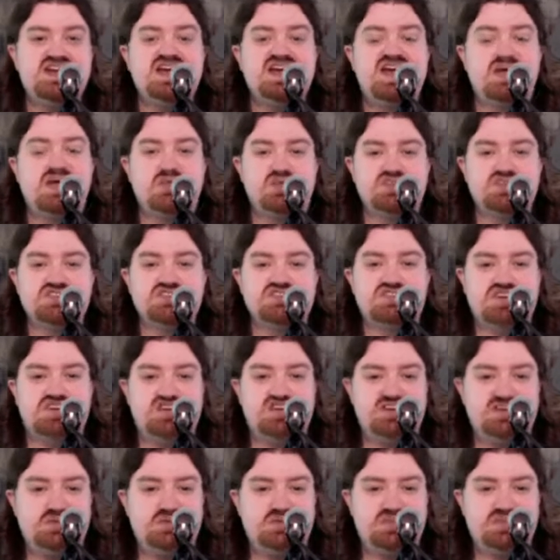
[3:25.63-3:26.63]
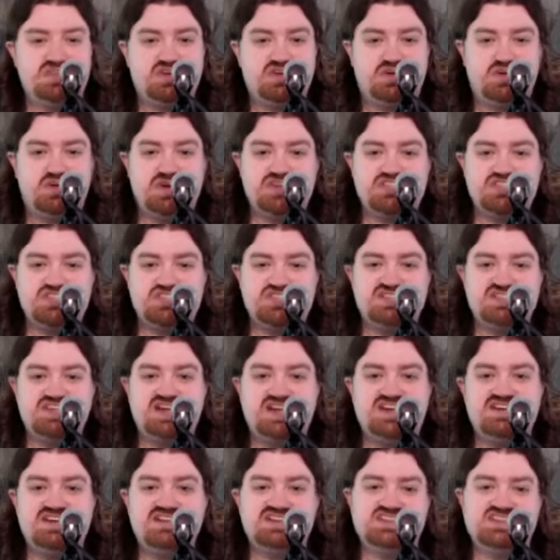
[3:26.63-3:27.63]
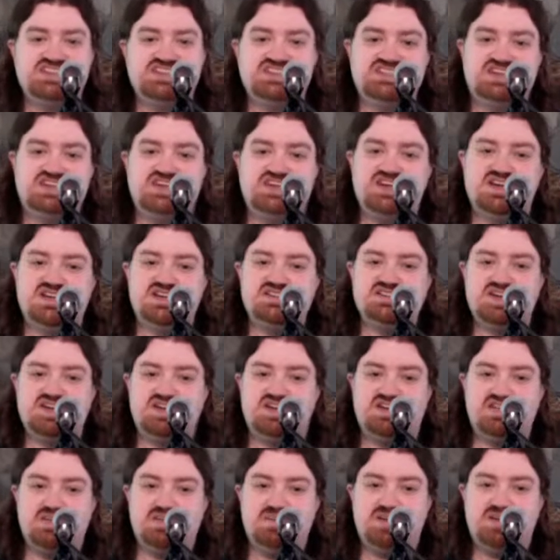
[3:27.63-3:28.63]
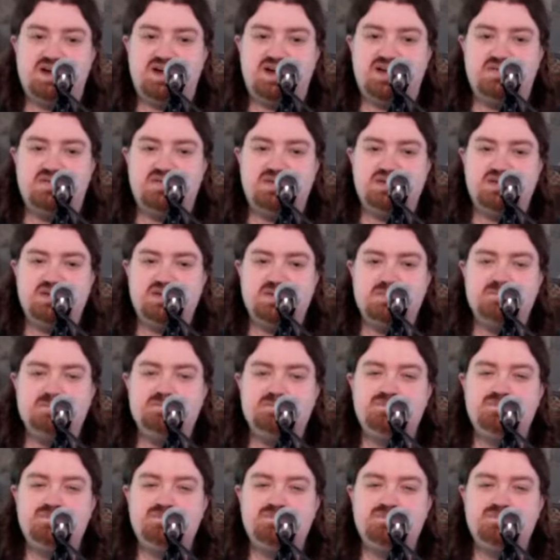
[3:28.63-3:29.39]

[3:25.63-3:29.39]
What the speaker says: And we're starting with the question that is down on the bottom here.